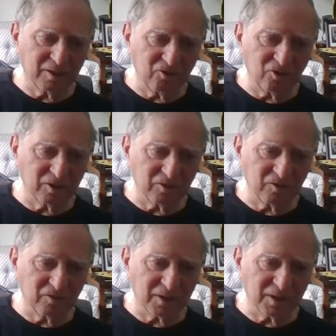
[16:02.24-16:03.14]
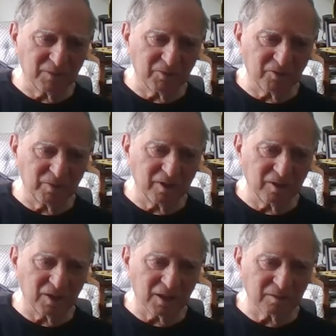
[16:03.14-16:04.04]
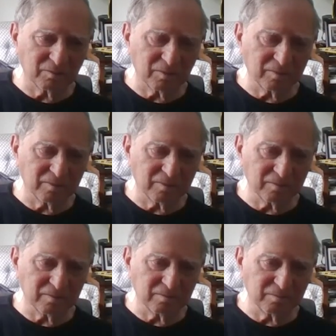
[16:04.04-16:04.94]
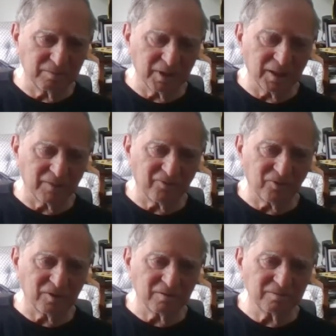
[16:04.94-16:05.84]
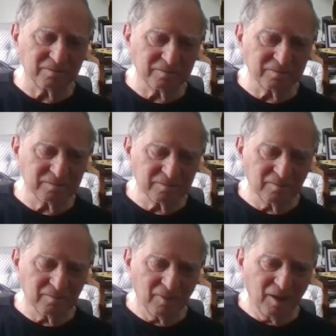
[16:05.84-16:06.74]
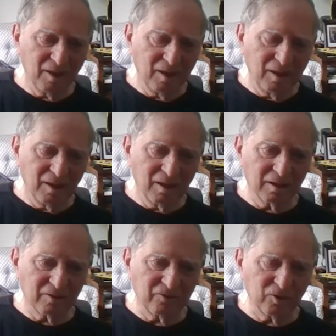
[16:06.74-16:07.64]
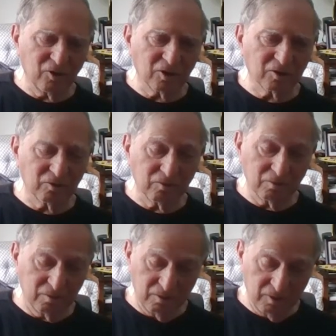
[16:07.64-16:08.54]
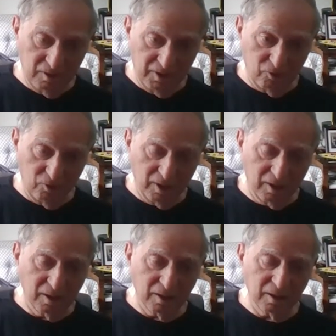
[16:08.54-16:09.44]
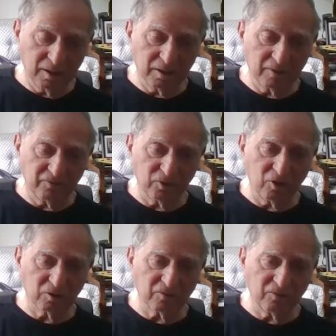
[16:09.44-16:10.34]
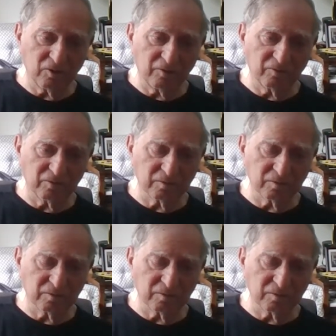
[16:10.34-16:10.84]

the jungles of Vietnam. I've been there. I can be helpful. I had a footlocker, literally, a footlocker full